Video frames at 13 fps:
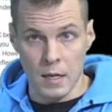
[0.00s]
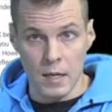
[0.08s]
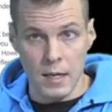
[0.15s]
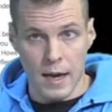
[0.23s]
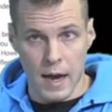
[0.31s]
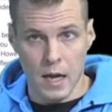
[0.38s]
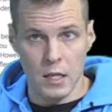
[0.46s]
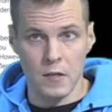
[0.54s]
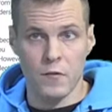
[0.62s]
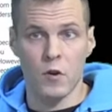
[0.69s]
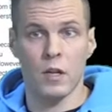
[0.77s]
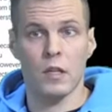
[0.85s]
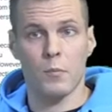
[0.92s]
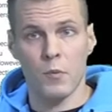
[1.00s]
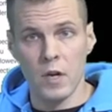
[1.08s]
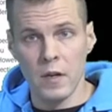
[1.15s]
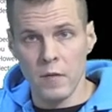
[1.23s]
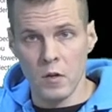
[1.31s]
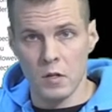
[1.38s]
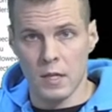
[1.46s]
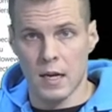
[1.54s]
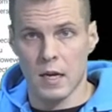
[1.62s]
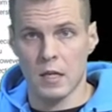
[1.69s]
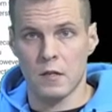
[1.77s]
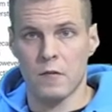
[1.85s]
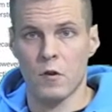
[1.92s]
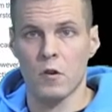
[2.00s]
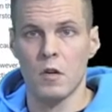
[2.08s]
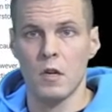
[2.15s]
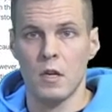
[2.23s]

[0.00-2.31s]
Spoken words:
answer and the previous answer